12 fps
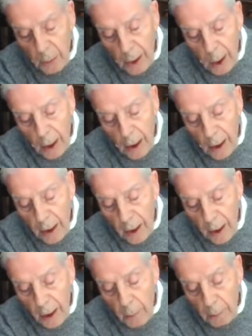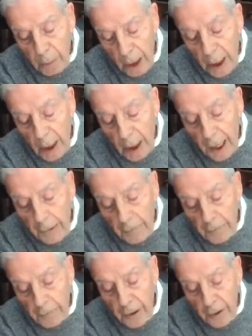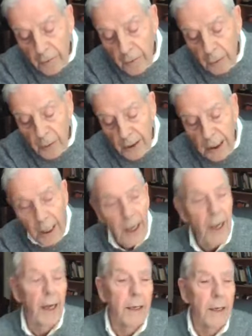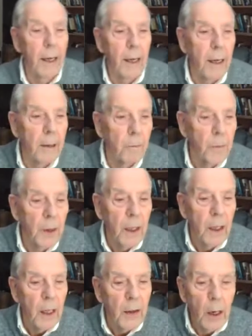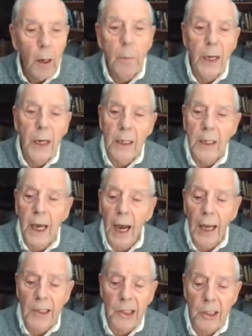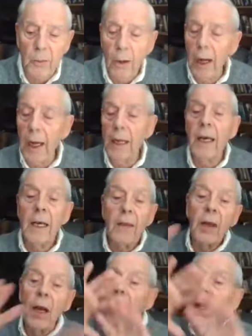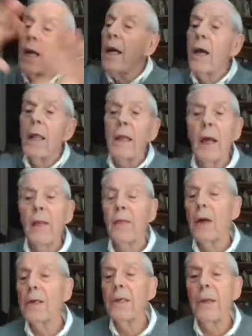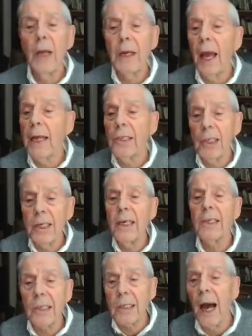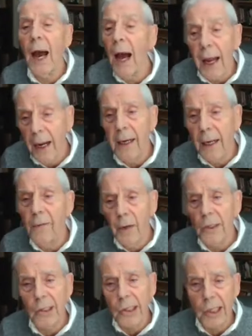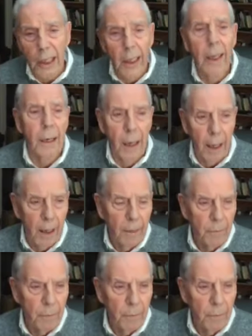but our but life from the dead? They're being cast away. They're, they're, the nation has died in their sin.